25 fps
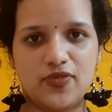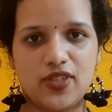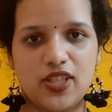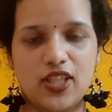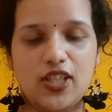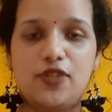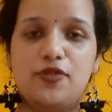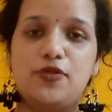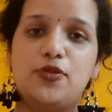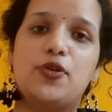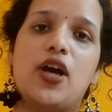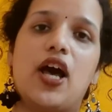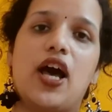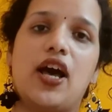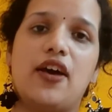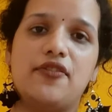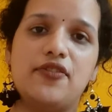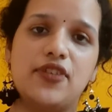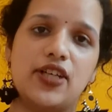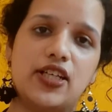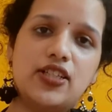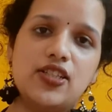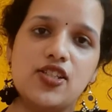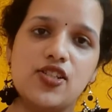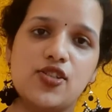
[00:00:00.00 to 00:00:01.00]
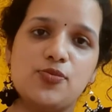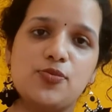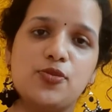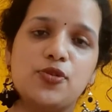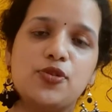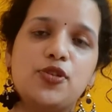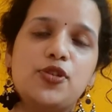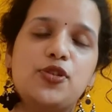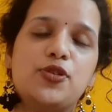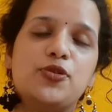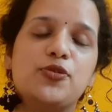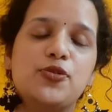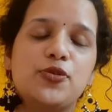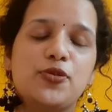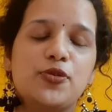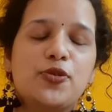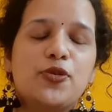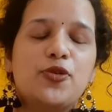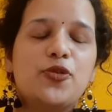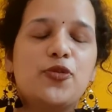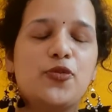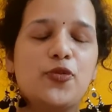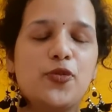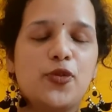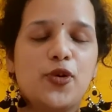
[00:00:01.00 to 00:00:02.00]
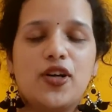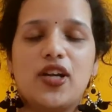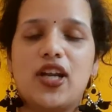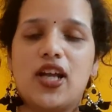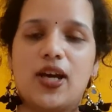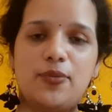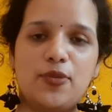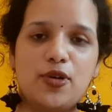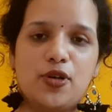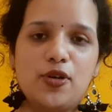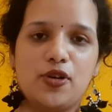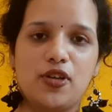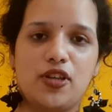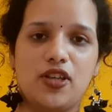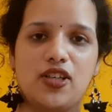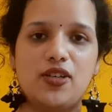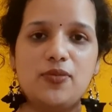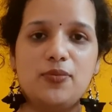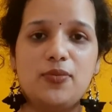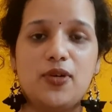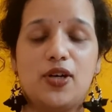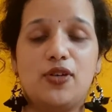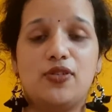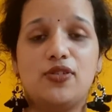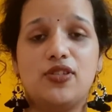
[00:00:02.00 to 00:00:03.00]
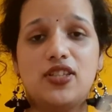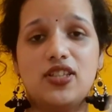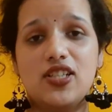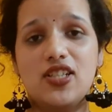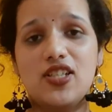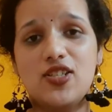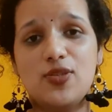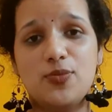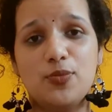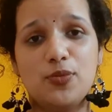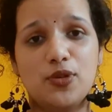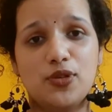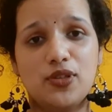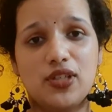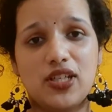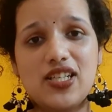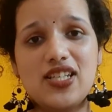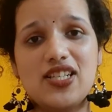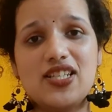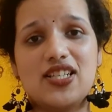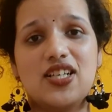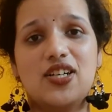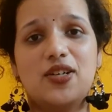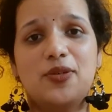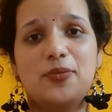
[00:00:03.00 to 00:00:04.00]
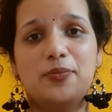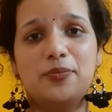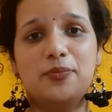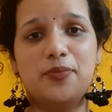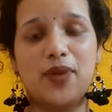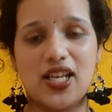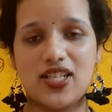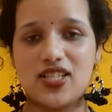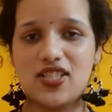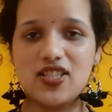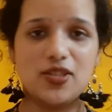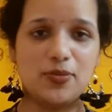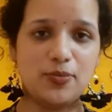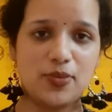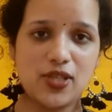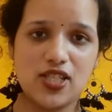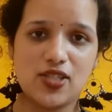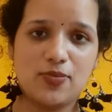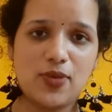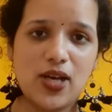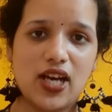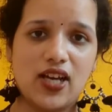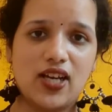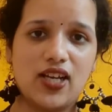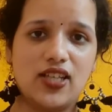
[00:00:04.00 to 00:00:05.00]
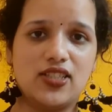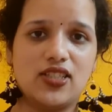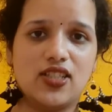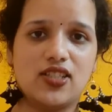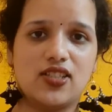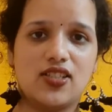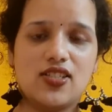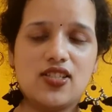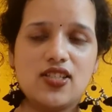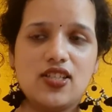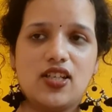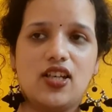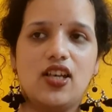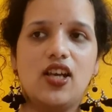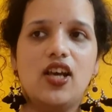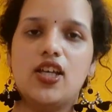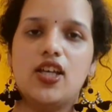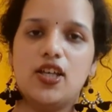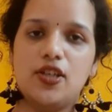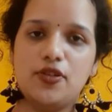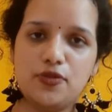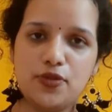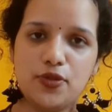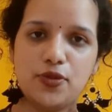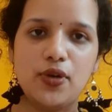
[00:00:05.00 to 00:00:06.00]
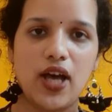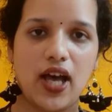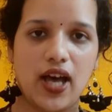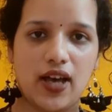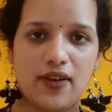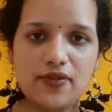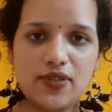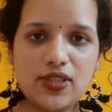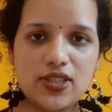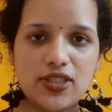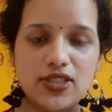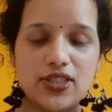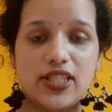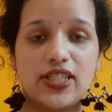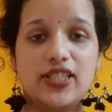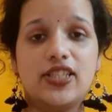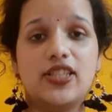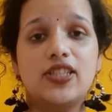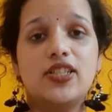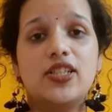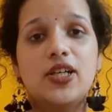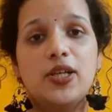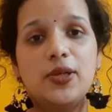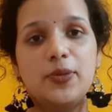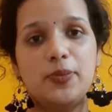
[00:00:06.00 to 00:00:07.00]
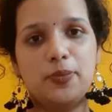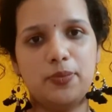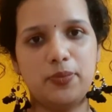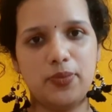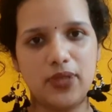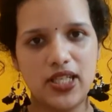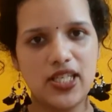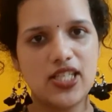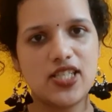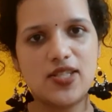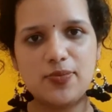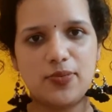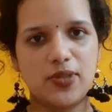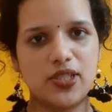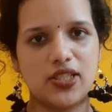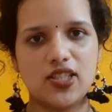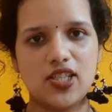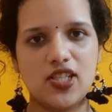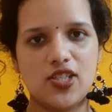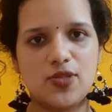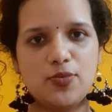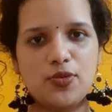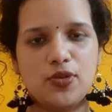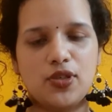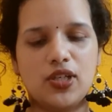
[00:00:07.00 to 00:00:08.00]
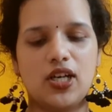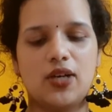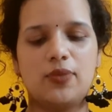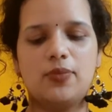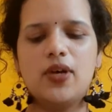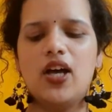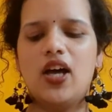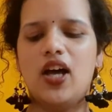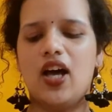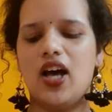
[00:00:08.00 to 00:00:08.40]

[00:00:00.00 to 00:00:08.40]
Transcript: if you have read this book you know what i'm talking about this book is a masterpiece by agatha christie if you haven't read it please pick this book up.